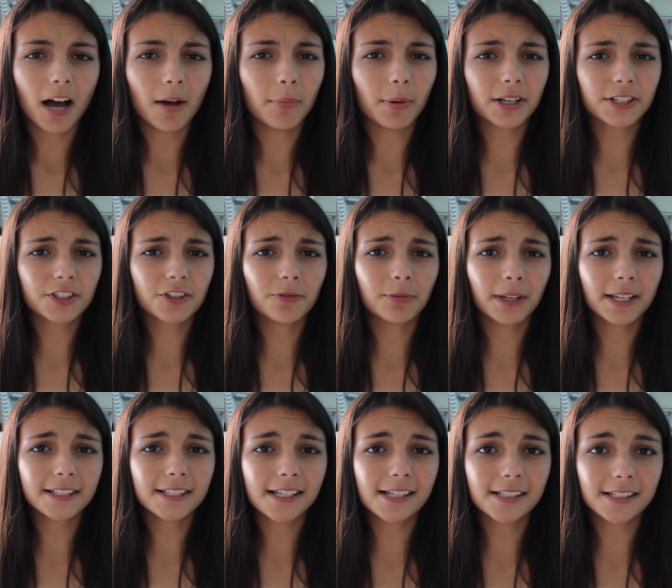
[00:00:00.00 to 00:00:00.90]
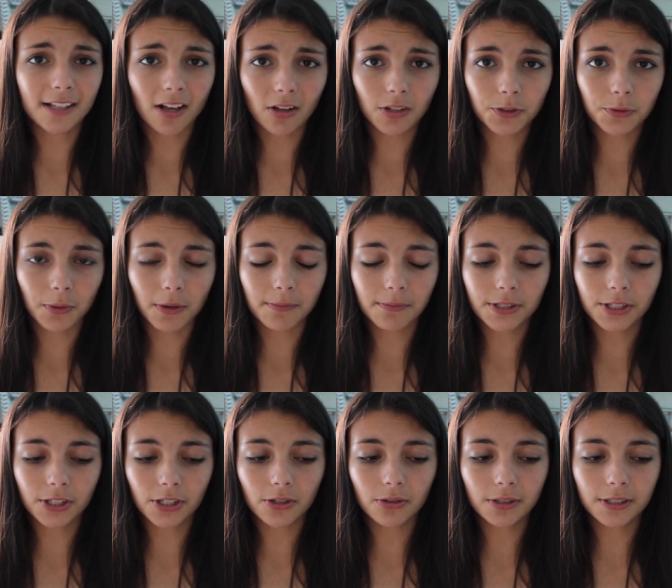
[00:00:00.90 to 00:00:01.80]
A bunch of places sell
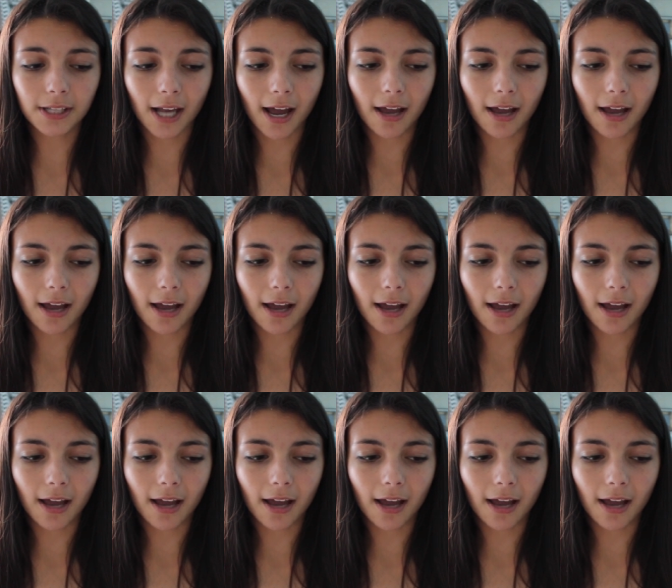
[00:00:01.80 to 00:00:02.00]
swimsuits.